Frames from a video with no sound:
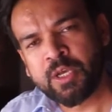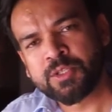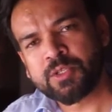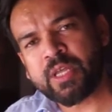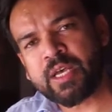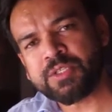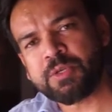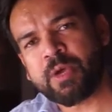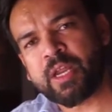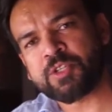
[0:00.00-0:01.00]
So thus
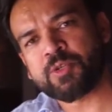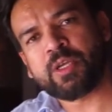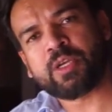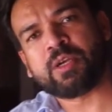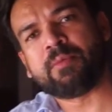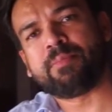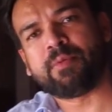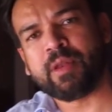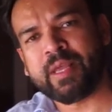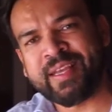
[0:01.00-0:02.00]
you can actually
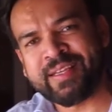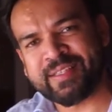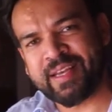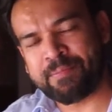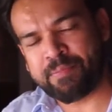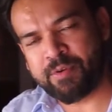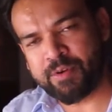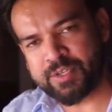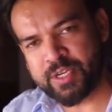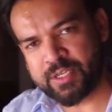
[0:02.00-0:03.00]
complete a
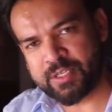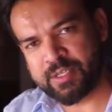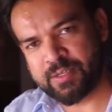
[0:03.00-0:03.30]
project.